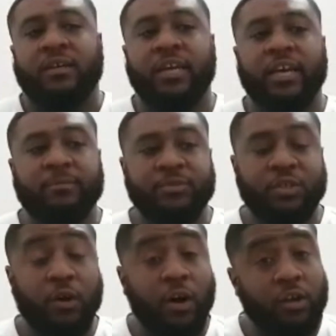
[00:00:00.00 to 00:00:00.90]
Yeah,
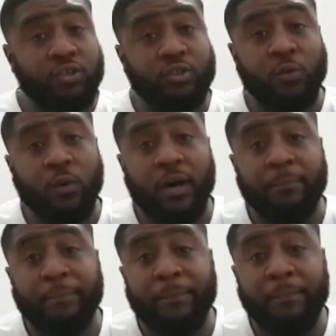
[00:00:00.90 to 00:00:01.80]
so Arsenal
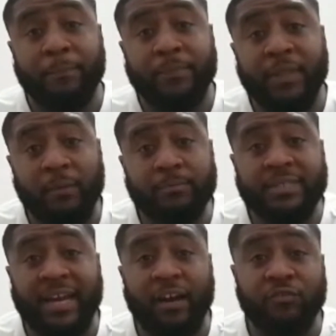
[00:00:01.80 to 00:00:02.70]
are
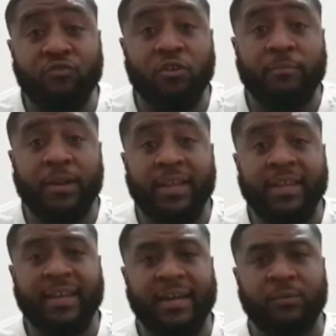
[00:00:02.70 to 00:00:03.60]
dumped out of the Europa
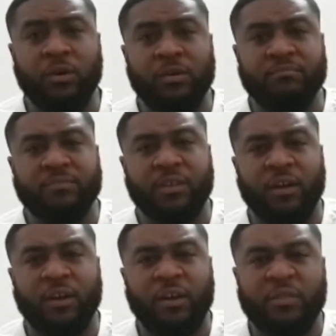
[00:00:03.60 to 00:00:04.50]
League at what, the
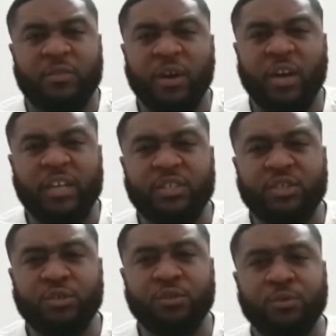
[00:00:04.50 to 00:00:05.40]

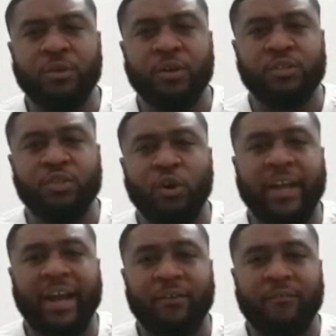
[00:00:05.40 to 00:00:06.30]
32
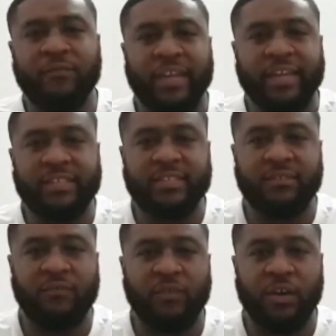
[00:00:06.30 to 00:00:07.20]
knockout phase, the
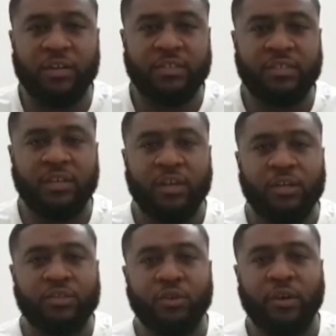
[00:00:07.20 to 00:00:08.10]
first
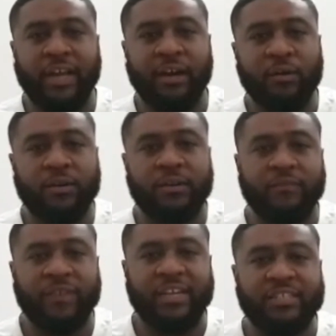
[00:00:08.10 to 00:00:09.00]
knockout
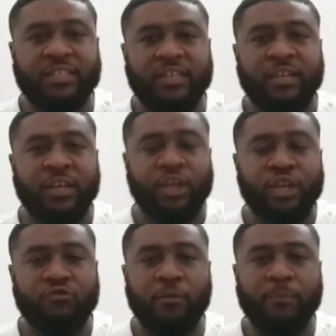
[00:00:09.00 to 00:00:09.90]
phase of the
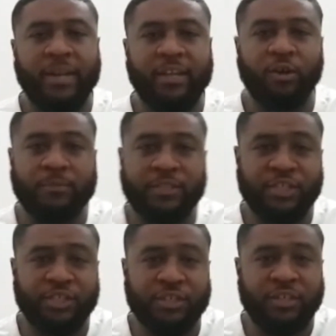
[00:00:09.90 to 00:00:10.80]
Europa League
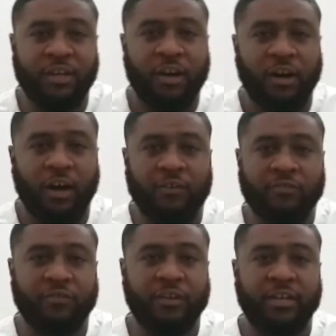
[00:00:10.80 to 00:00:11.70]
competition,
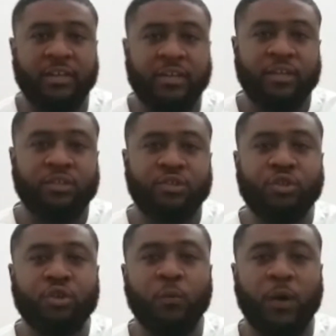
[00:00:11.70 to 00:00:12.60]
after a
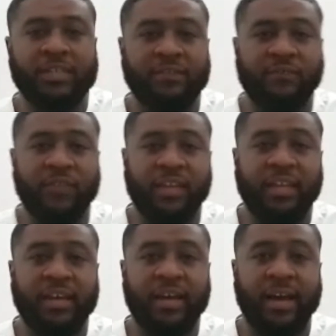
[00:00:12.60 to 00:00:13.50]
2-1
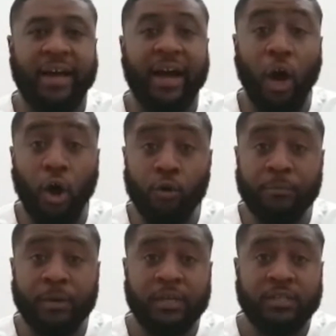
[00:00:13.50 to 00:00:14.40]
defeat at
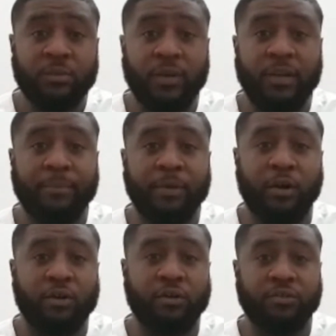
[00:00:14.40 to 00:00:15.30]
home to
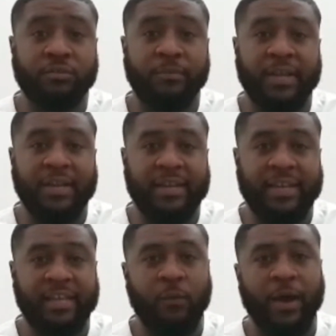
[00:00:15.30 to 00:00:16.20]
Olympiakos, meaning that
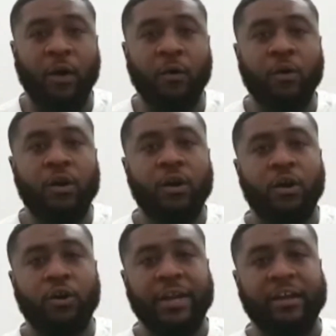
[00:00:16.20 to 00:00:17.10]
they go out
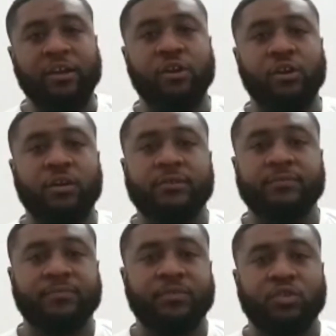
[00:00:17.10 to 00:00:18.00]
on aggregate
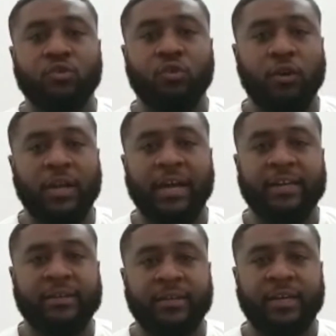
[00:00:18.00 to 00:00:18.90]

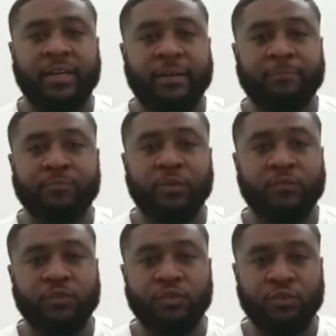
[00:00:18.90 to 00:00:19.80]
scoreline
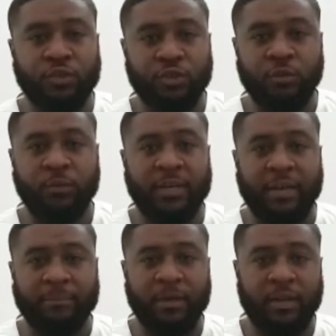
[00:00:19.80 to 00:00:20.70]
of 2-2 when
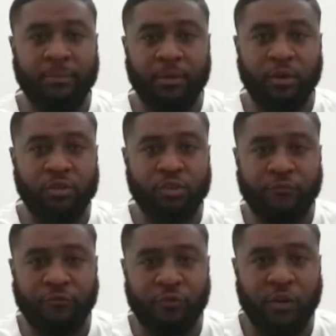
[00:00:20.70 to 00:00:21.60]
Olympiakos go
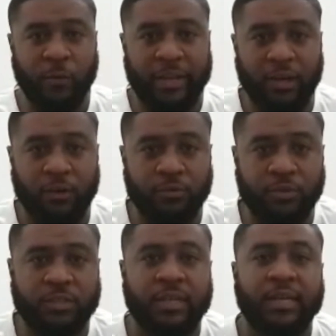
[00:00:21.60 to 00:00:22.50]
through and away
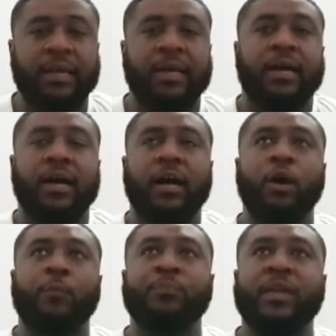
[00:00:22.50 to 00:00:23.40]
goals.
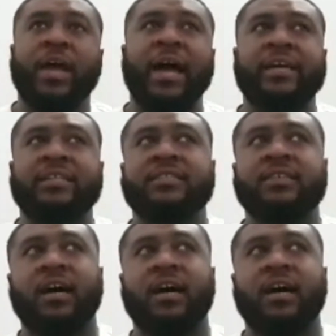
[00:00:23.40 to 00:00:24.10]
And I'm